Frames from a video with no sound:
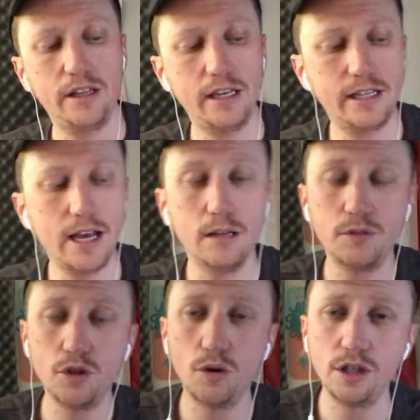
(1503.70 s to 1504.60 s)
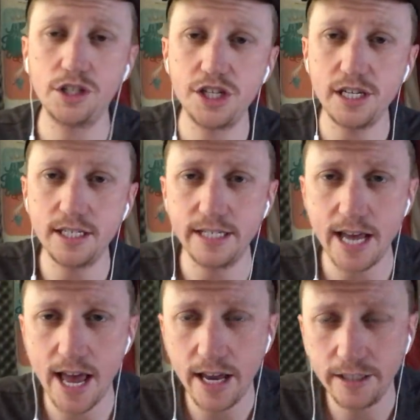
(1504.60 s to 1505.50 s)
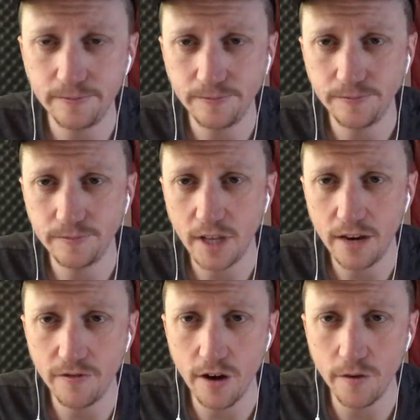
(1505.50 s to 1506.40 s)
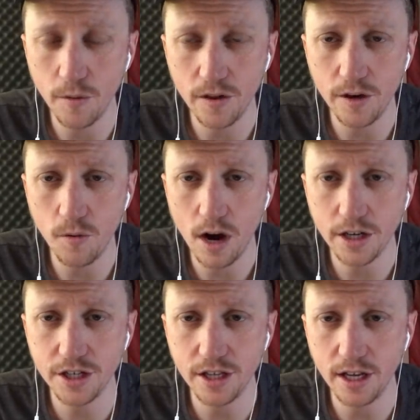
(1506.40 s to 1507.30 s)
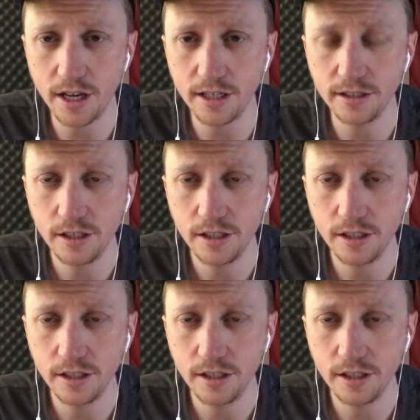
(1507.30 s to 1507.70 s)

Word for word: They tell him George, she's dead. And for everyone that watched the,